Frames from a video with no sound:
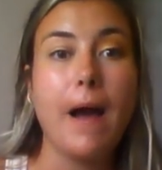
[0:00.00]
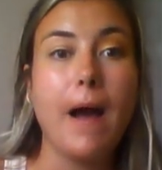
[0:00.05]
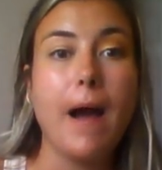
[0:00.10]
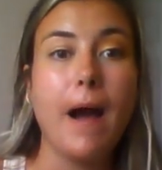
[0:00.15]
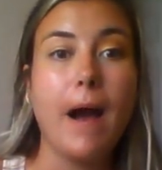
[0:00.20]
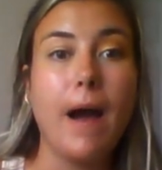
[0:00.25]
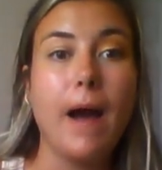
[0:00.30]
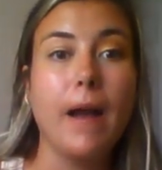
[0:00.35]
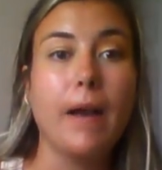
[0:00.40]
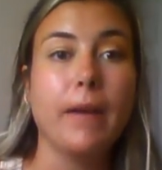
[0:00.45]

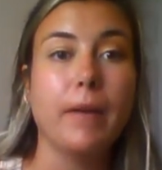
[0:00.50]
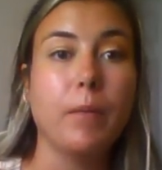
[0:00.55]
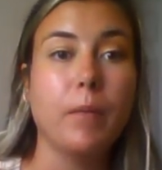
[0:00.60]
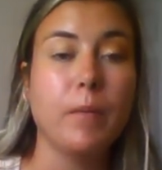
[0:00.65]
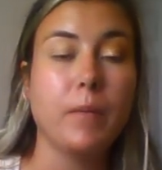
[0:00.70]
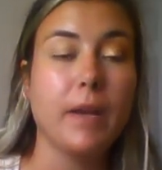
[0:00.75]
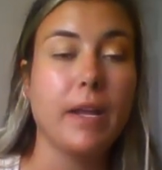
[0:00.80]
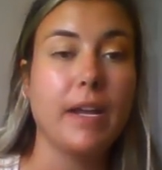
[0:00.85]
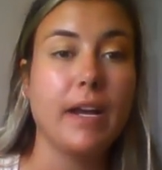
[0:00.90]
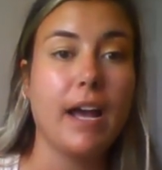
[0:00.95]
on a
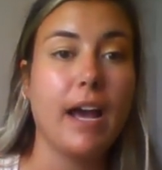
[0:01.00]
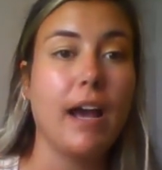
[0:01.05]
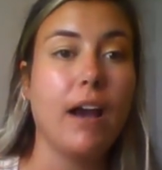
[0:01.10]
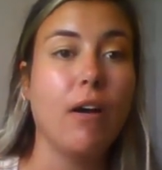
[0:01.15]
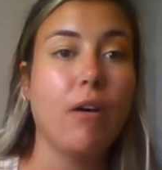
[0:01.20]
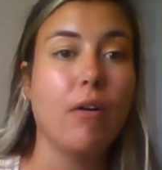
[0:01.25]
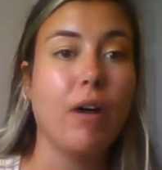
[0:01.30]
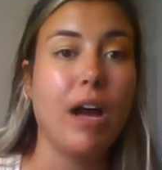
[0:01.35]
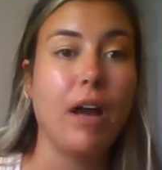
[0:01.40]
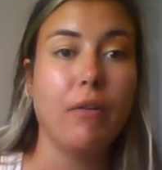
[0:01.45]
night
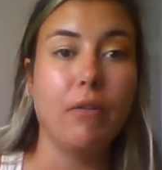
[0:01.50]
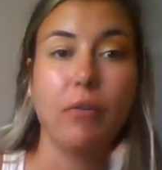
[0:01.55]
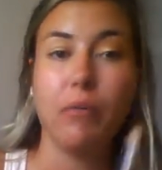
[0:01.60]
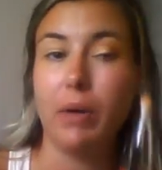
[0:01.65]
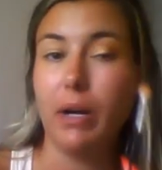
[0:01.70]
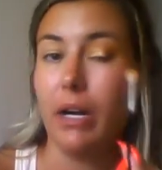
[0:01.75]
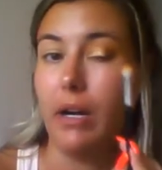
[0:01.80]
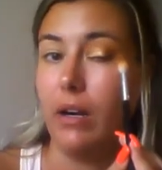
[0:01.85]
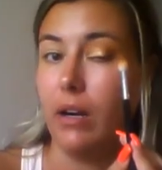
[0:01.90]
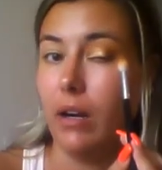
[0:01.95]
out, I would
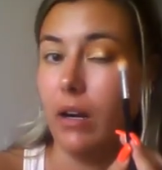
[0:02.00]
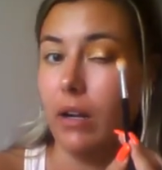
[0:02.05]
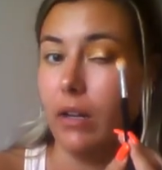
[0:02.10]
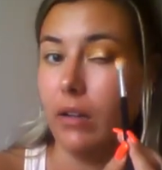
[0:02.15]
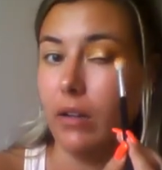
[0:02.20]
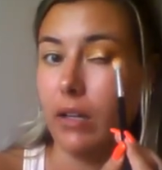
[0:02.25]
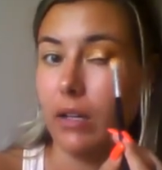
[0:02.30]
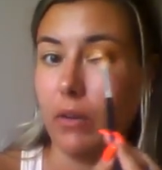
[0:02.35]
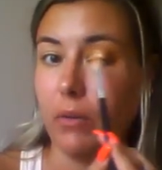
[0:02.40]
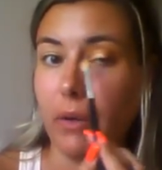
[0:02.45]
wear a
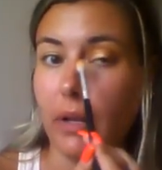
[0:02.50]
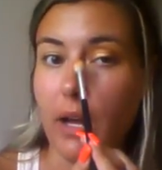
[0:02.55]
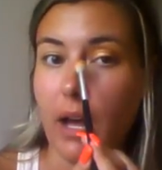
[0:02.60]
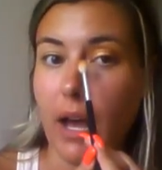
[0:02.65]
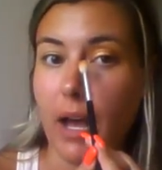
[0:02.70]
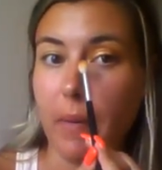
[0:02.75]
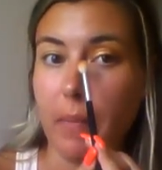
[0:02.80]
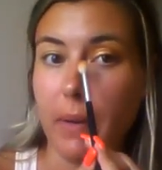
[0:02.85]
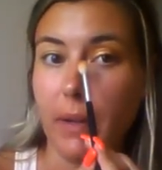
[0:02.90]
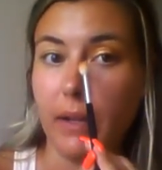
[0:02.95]
liquid
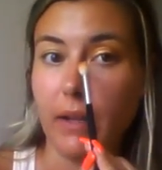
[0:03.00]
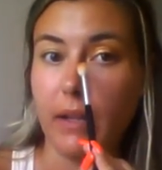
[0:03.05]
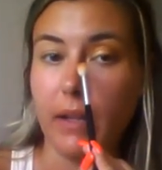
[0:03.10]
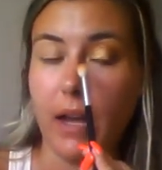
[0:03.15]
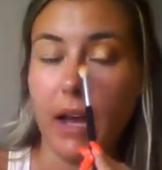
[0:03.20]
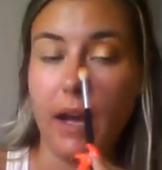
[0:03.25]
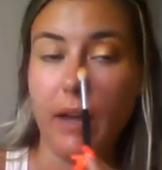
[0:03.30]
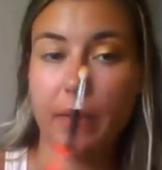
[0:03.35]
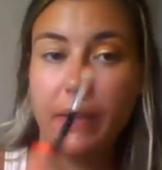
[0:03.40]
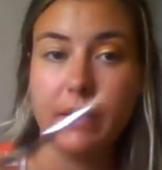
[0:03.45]
eye pen
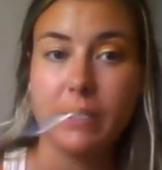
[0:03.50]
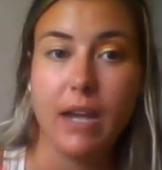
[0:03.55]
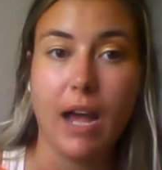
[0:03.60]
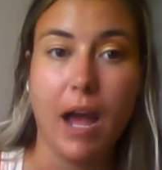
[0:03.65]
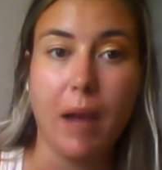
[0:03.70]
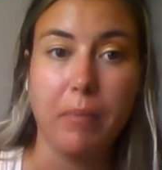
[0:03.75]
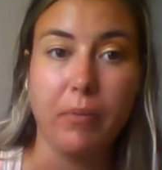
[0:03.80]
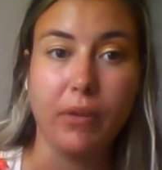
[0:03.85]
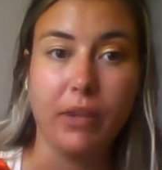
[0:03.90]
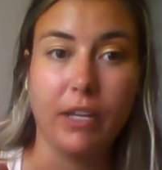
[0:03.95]
on the
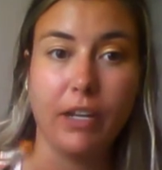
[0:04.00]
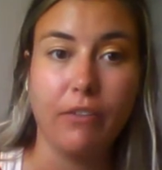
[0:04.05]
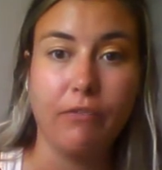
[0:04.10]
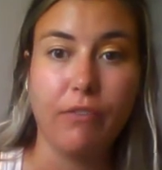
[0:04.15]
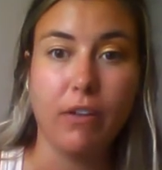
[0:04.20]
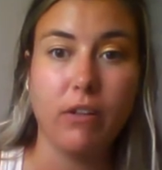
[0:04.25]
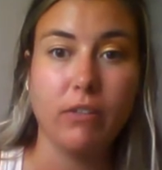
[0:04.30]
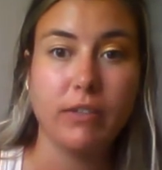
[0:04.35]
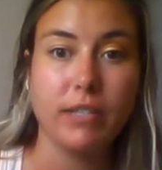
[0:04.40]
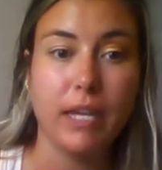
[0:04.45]
top with like a
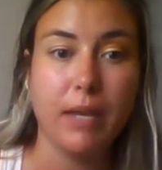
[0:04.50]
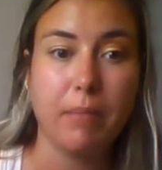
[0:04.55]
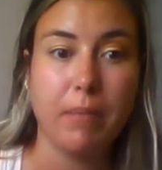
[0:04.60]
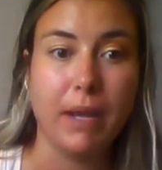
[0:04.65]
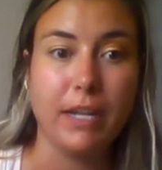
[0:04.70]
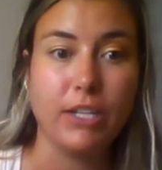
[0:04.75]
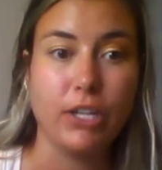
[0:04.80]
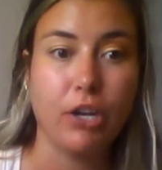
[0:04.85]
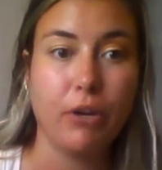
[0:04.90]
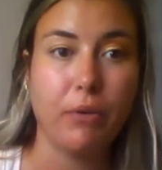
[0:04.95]
felt tip. I
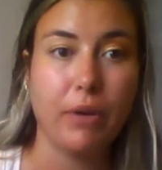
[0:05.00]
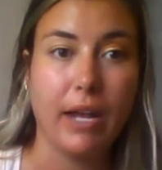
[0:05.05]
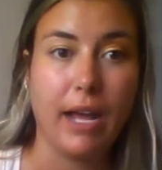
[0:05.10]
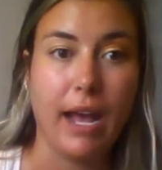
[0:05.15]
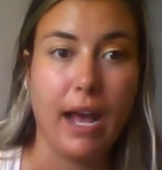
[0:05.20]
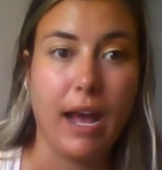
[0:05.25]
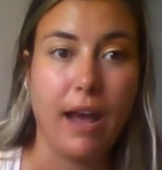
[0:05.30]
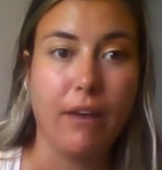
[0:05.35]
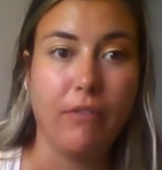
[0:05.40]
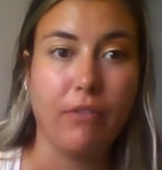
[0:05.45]
don't
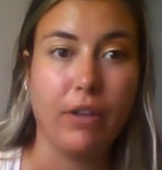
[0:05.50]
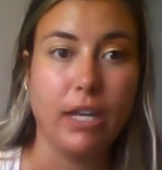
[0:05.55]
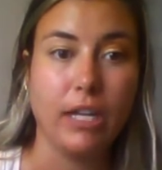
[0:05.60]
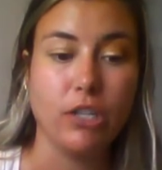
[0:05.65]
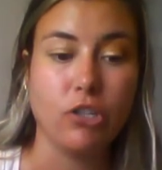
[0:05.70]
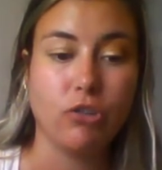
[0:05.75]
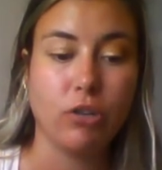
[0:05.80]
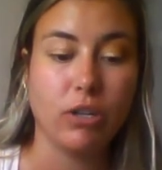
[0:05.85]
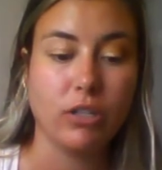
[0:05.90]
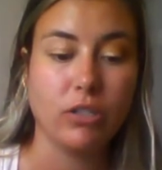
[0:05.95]
have a
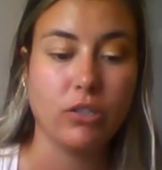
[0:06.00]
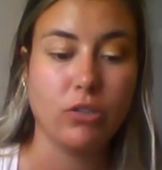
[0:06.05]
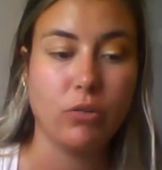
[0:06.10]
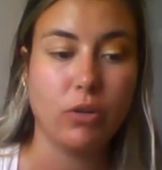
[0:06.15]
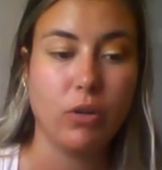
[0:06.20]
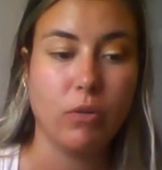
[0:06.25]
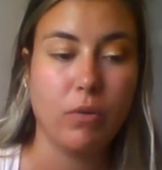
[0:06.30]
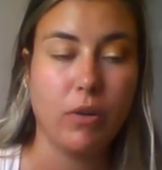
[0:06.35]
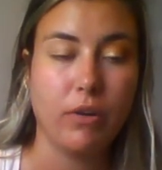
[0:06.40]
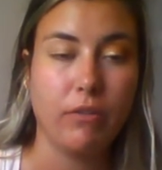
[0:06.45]

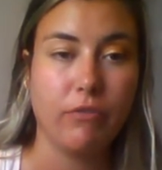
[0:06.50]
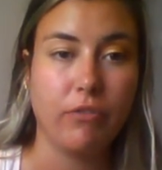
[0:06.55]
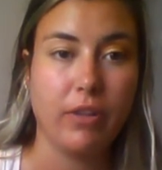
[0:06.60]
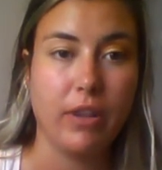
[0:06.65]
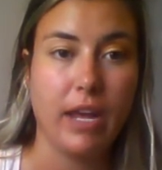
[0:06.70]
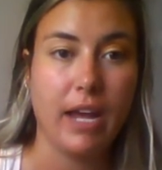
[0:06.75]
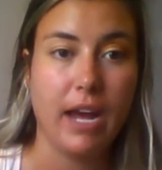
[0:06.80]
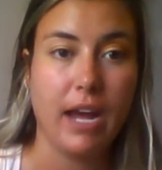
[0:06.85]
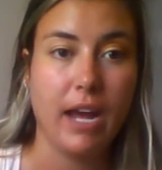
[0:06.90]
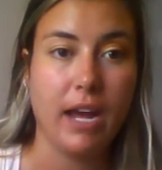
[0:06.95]
drugstore one for
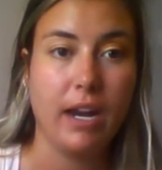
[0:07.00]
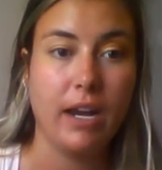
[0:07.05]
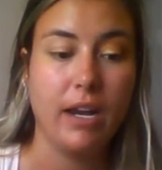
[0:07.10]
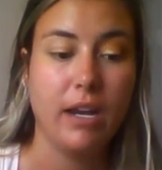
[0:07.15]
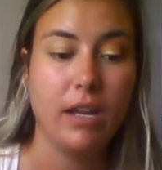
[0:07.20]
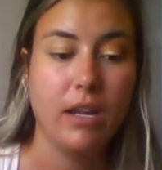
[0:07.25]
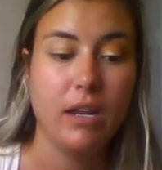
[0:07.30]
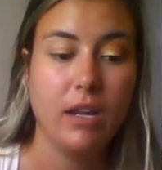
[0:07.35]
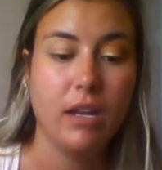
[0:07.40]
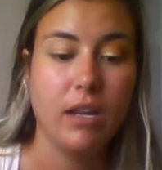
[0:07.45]
that.
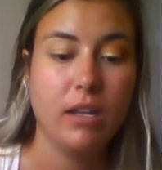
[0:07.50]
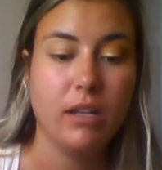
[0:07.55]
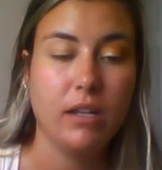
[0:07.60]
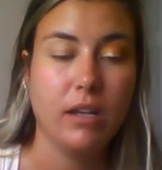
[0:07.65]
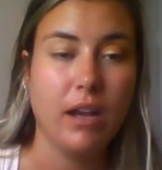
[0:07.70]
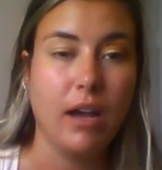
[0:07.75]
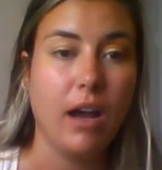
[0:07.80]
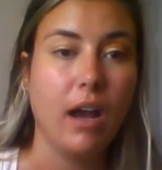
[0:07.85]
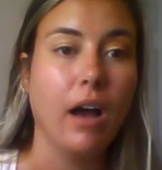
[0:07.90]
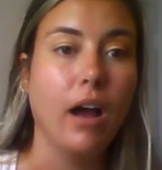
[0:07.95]

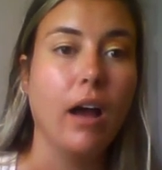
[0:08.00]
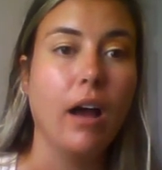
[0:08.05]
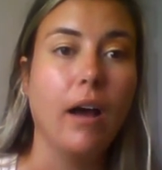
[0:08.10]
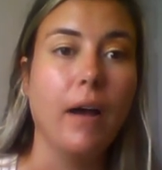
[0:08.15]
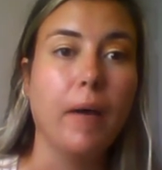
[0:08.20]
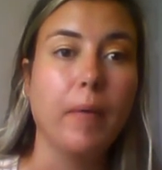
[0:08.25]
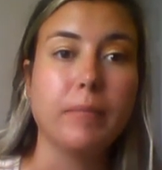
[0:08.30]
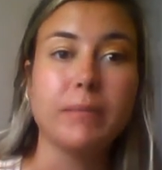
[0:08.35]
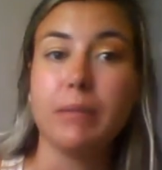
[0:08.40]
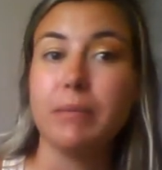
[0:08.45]

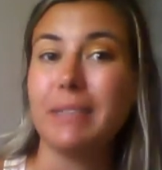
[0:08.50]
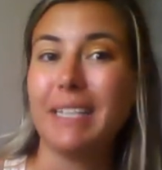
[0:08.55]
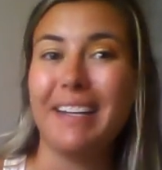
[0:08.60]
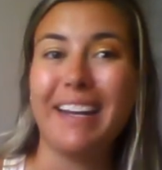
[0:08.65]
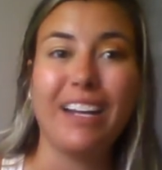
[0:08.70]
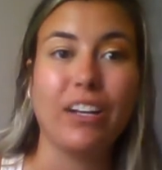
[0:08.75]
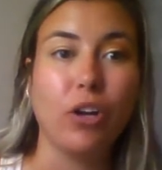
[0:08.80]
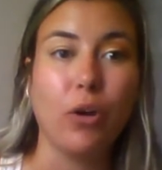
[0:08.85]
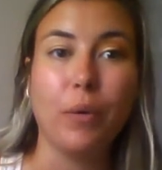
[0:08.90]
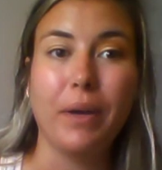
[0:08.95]
Since I'm
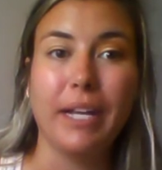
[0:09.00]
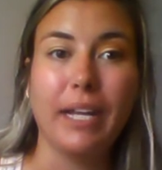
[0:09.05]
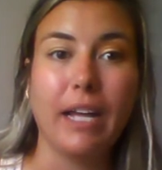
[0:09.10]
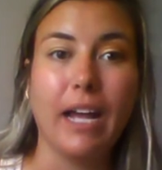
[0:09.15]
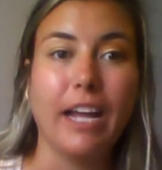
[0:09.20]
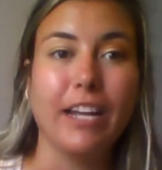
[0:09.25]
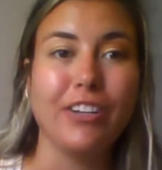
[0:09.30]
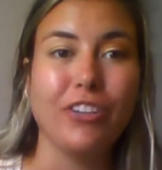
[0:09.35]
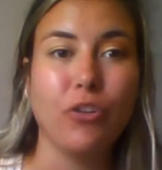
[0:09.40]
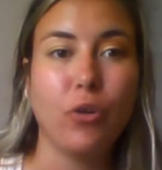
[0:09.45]
not going,
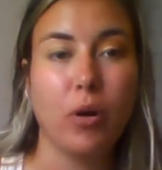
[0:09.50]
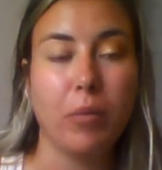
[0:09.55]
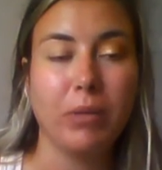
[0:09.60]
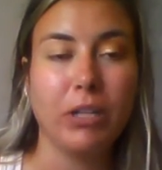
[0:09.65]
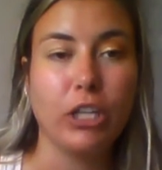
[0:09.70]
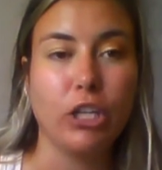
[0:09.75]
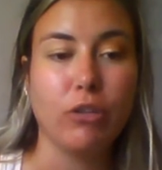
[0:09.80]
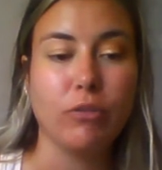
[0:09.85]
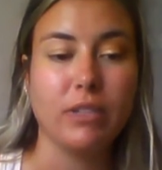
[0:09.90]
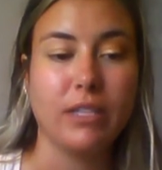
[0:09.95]
I normally
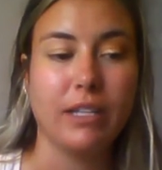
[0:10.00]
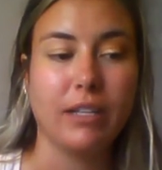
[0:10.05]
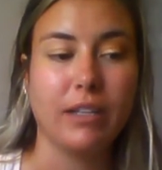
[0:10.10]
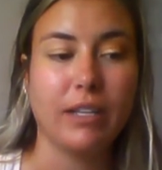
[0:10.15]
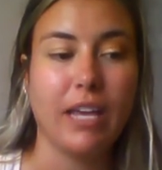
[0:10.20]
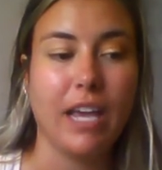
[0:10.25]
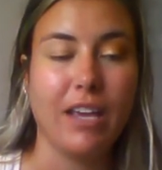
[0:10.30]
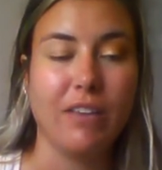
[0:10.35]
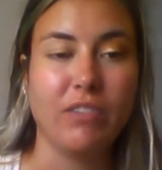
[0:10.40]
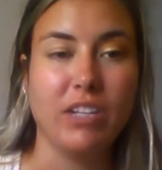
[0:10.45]
use the
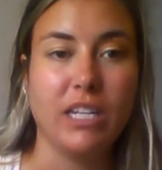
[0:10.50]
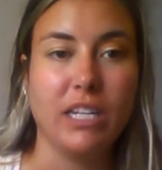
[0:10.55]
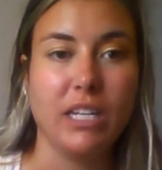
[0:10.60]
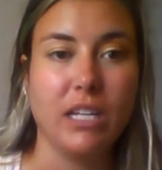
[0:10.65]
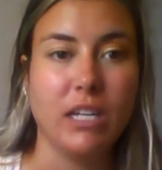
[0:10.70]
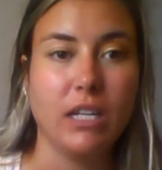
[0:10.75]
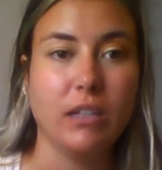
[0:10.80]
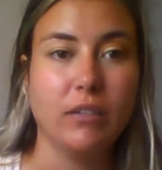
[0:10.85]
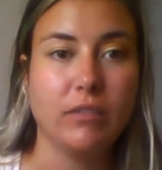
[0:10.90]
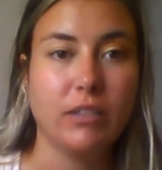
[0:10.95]

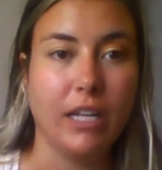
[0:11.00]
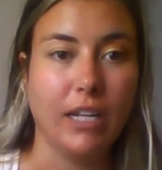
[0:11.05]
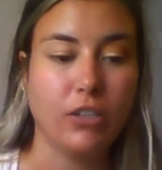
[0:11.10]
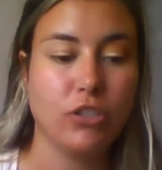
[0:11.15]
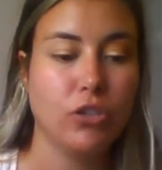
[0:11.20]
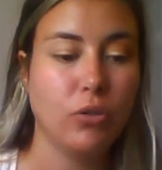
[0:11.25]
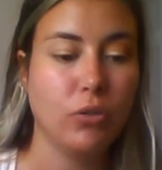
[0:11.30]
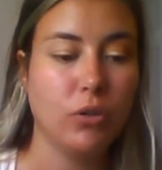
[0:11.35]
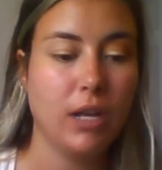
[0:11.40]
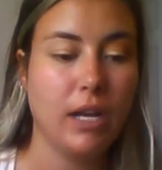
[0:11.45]
KVD
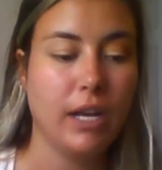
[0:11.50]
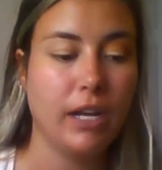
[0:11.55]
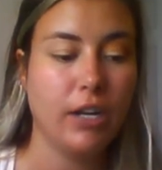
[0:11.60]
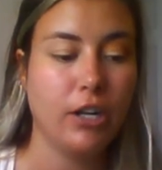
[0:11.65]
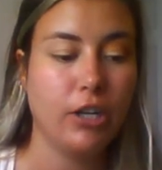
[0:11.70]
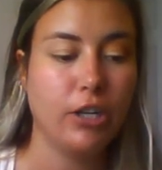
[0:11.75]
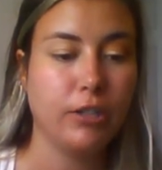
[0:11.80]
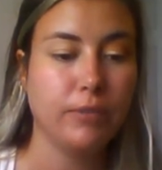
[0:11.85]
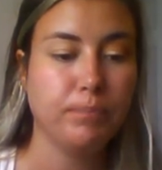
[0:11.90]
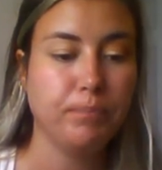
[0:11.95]
tattoo
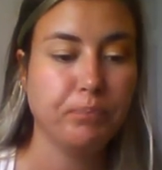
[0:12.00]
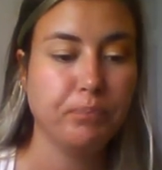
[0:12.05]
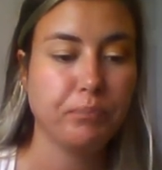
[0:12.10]
liner.